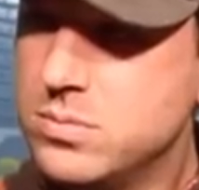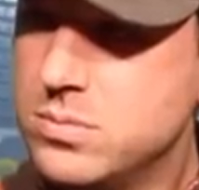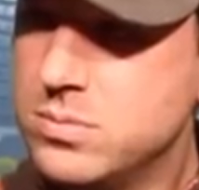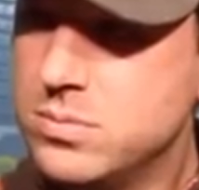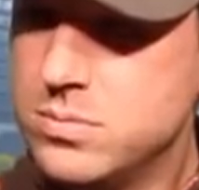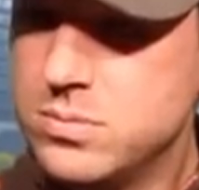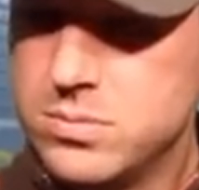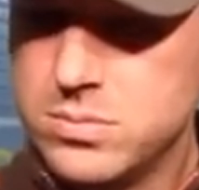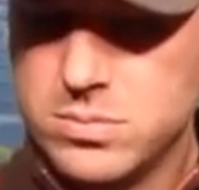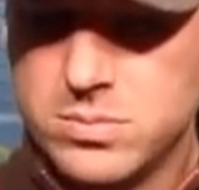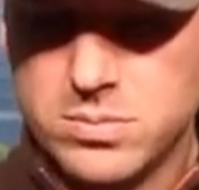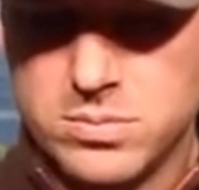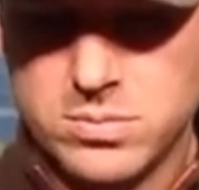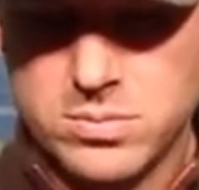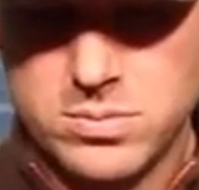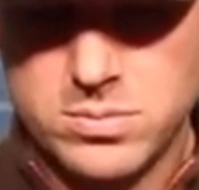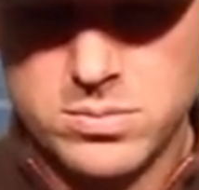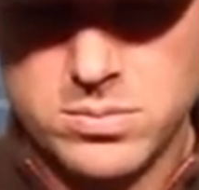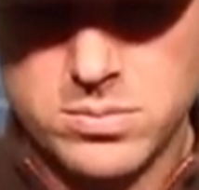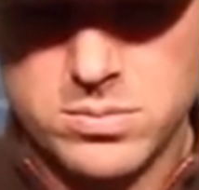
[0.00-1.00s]

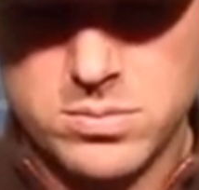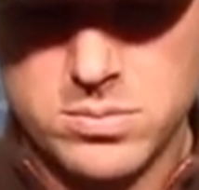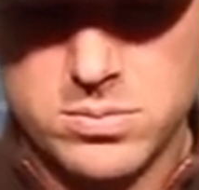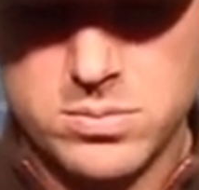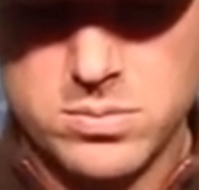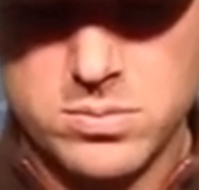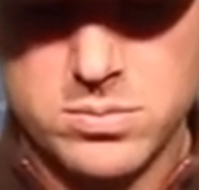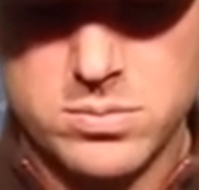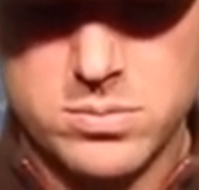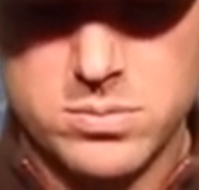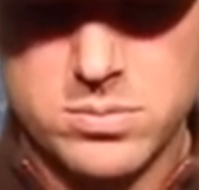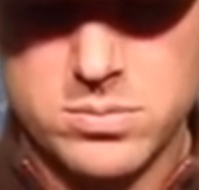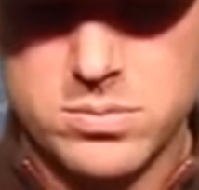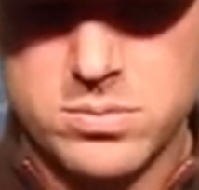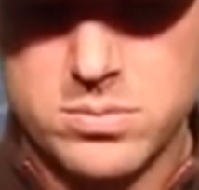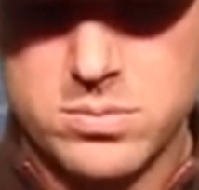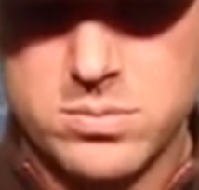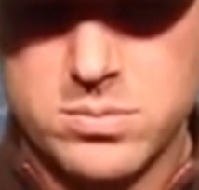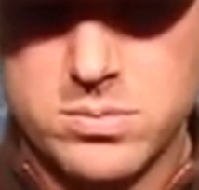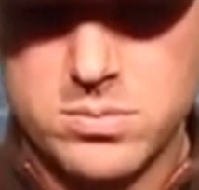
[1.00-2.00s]

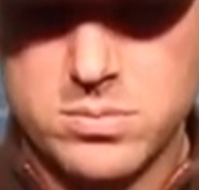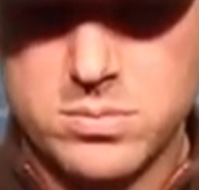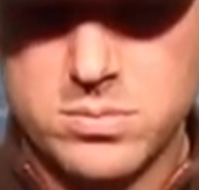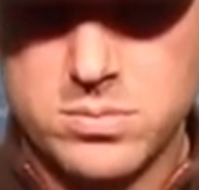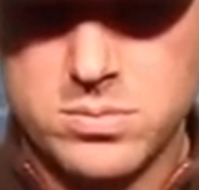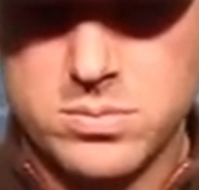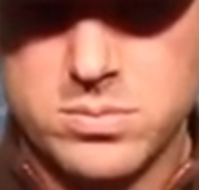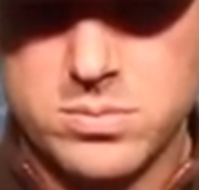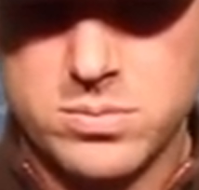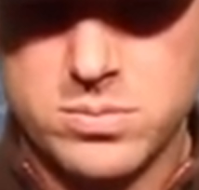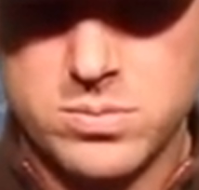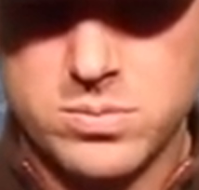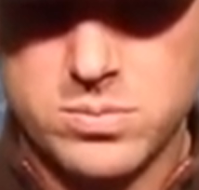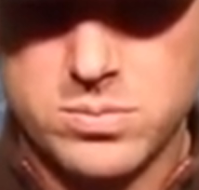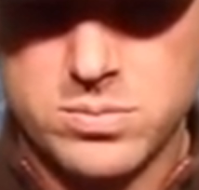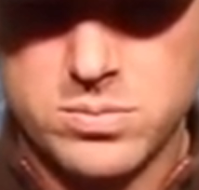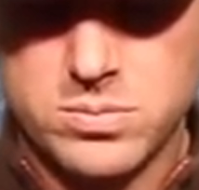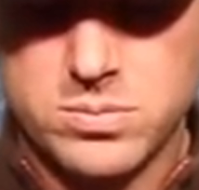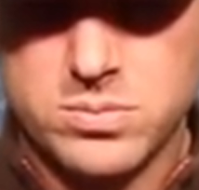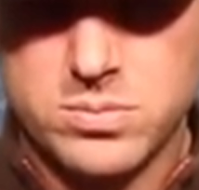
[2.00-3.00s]

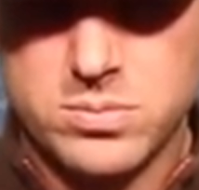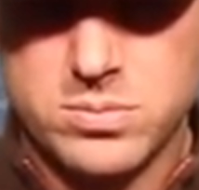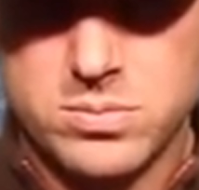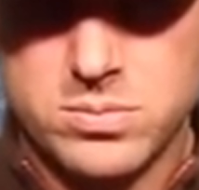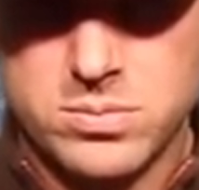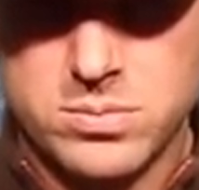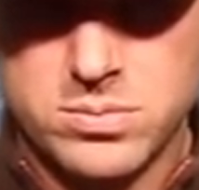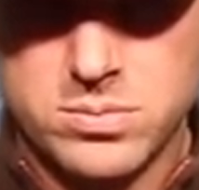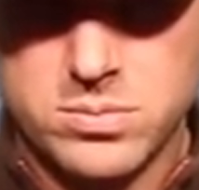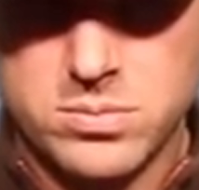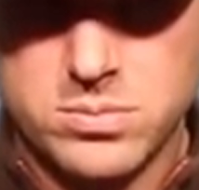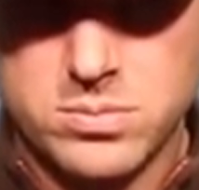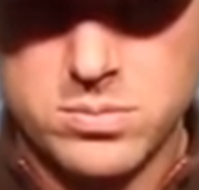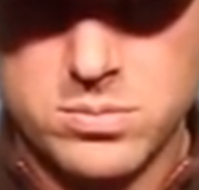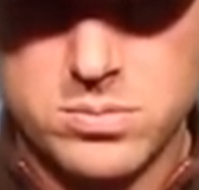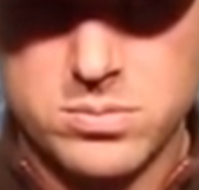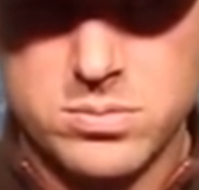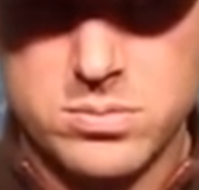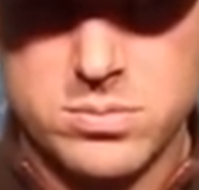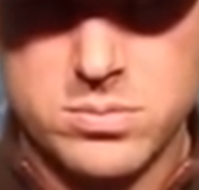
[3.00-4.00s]

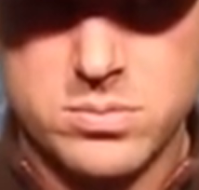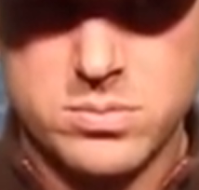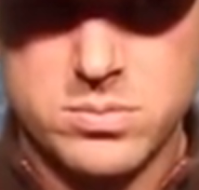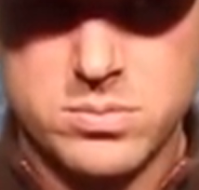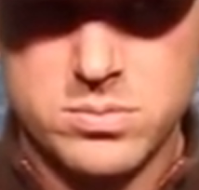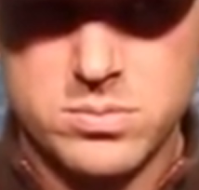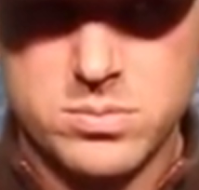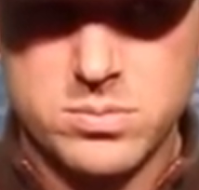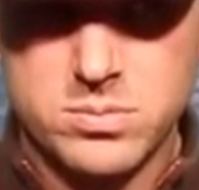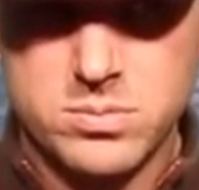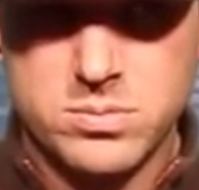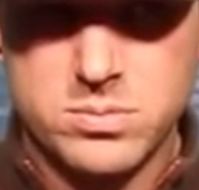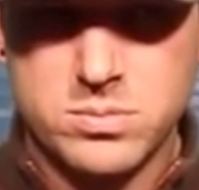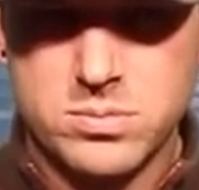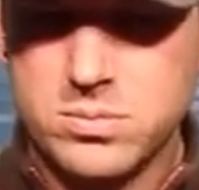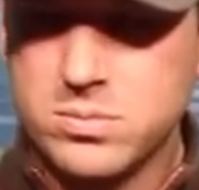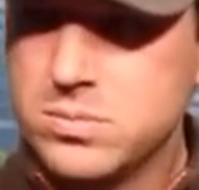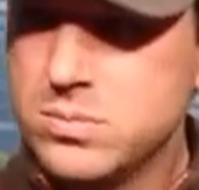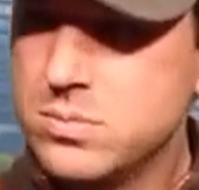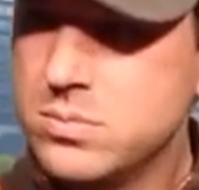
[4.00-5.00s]

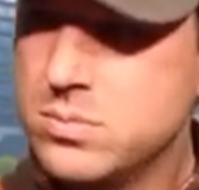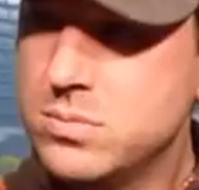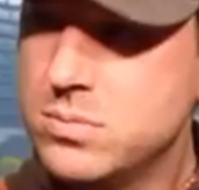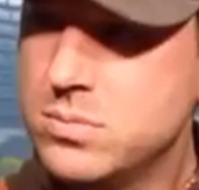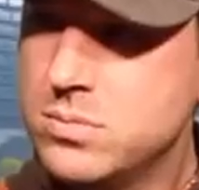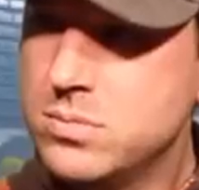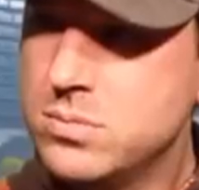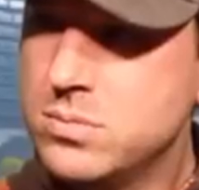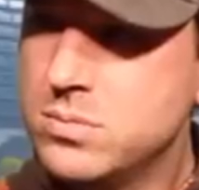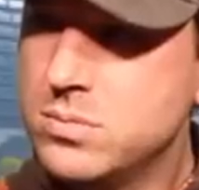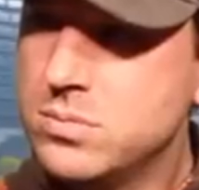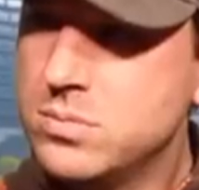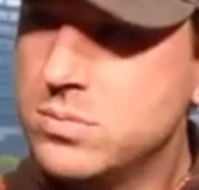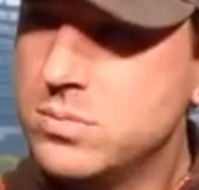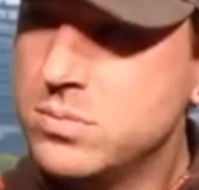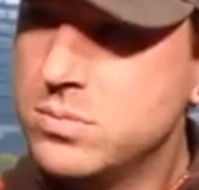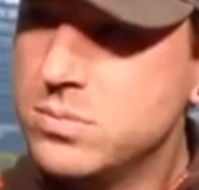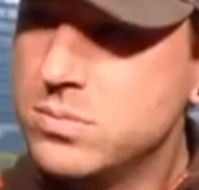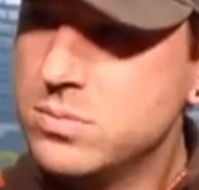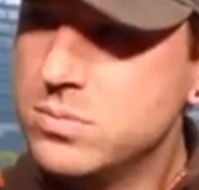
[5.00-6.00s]

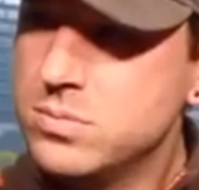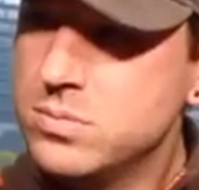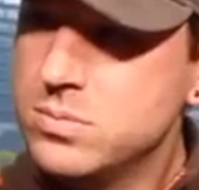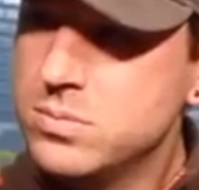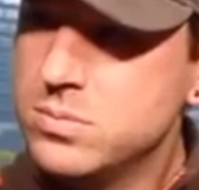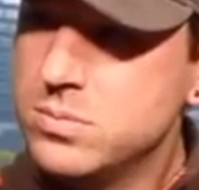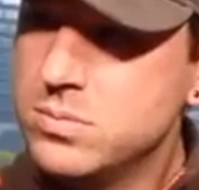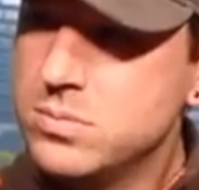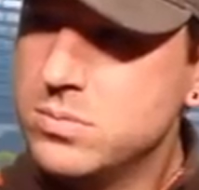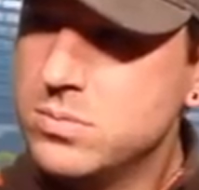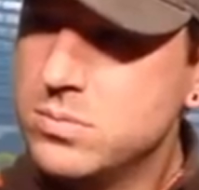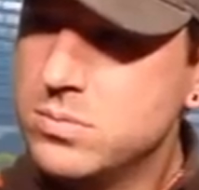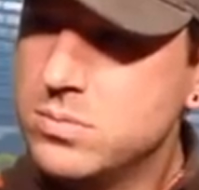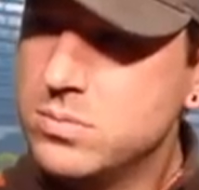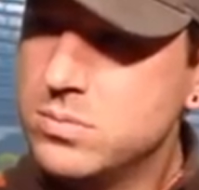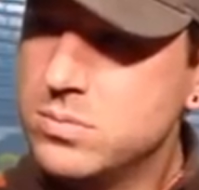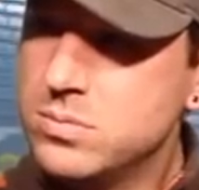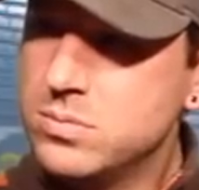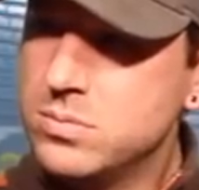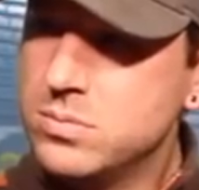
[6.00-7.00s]

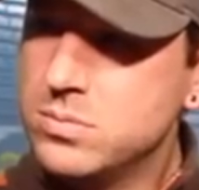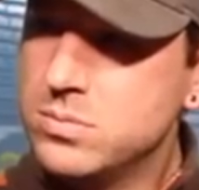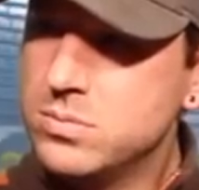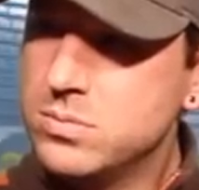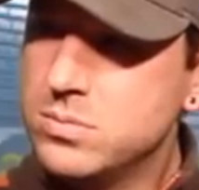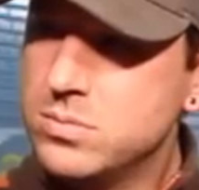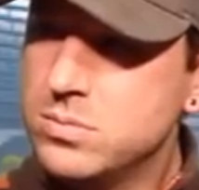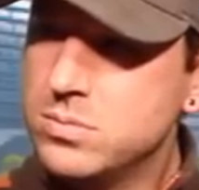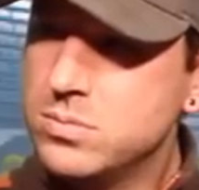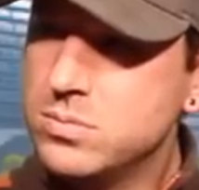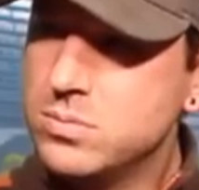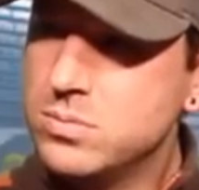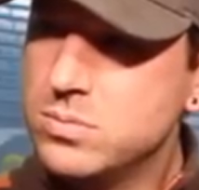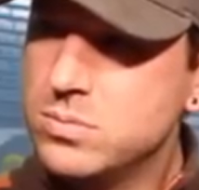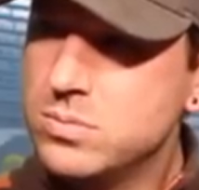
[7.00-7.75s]
No words are spoken by the person on screen.